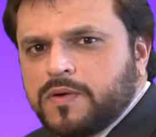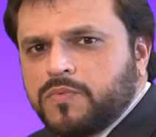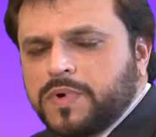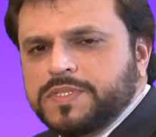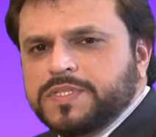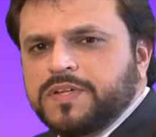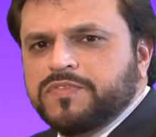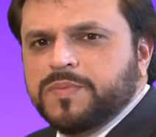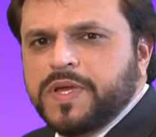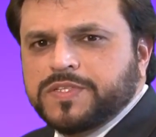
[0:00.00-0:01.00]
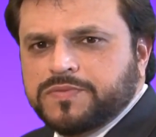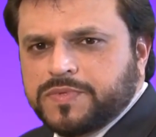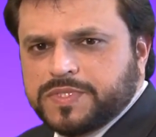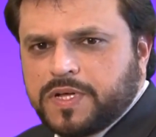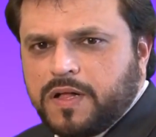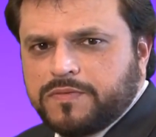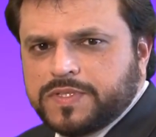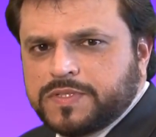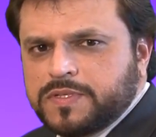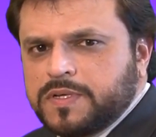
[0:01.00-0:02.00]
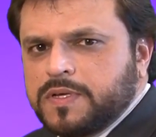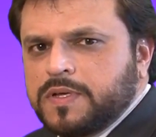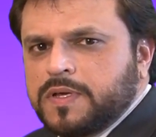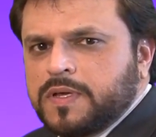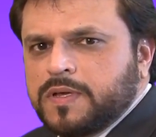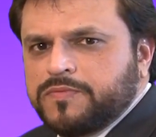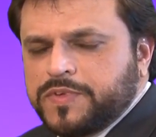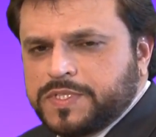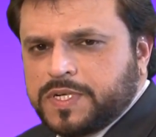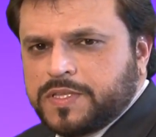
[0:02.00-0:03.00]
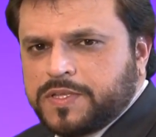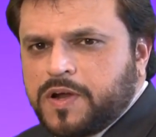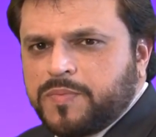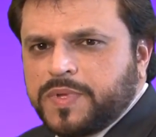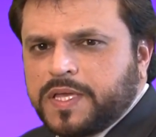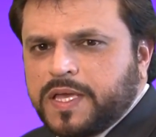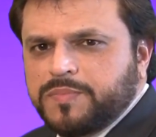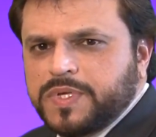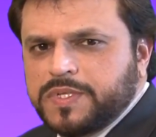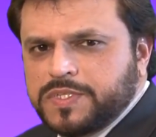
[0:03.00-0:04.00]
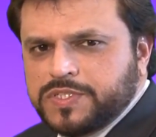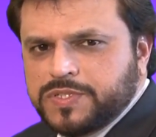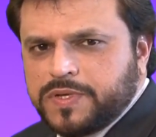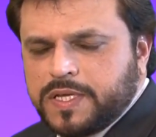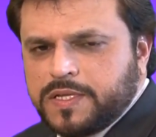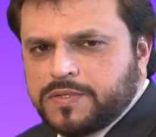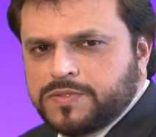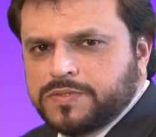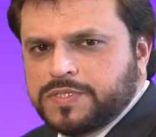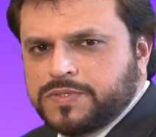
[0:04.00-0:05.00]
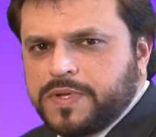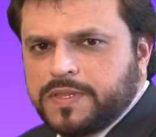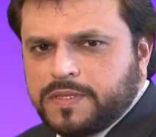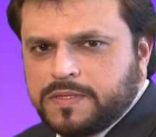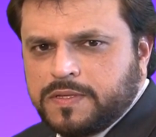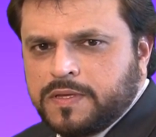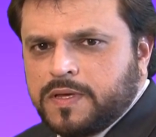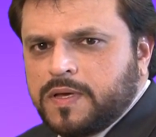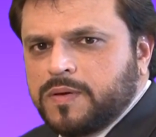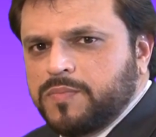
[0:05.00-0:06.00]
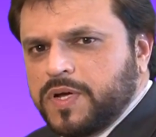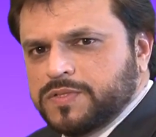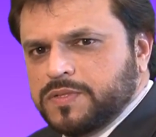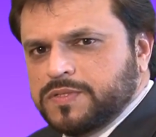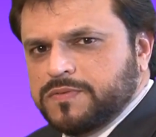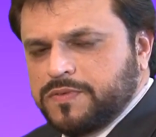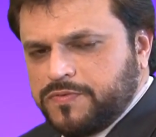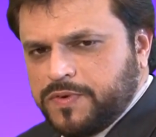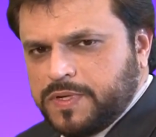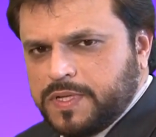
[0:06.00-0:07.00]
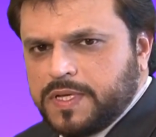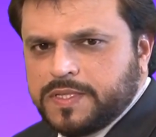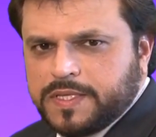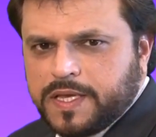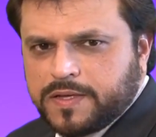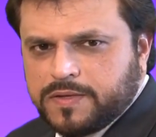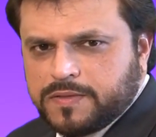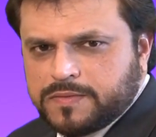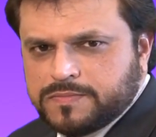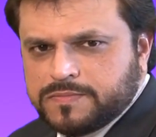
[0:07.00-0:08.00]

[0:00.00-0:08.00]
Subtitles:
Once the inflammation resolves, physical therapy can be initiated to strengthen muscles of the foot and the ankle.